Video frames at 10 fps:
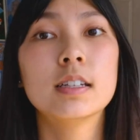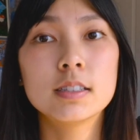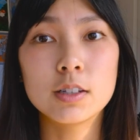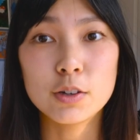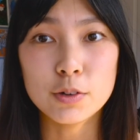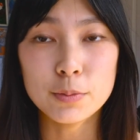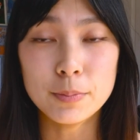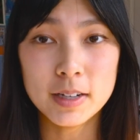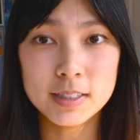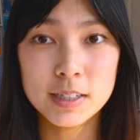So
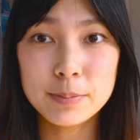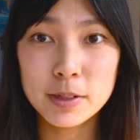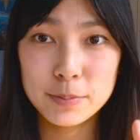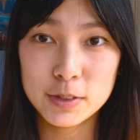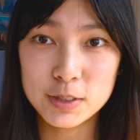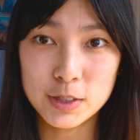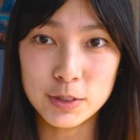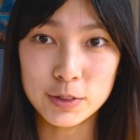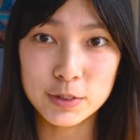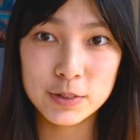my tip number
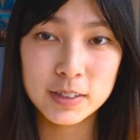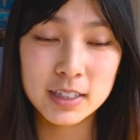2